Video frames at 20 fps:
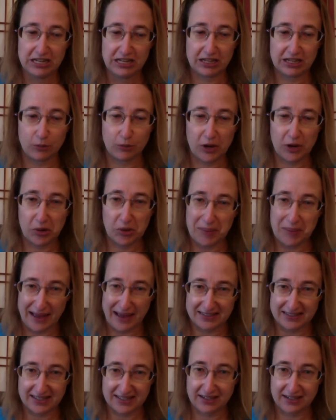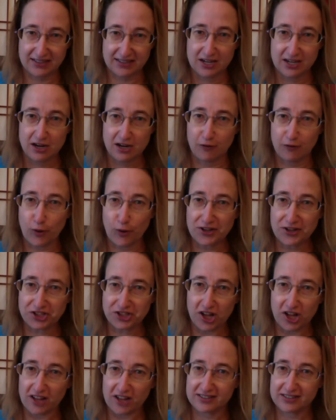like wicker basket of
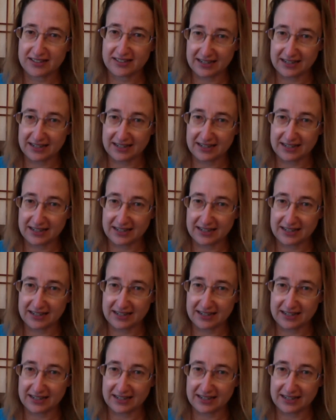washcloths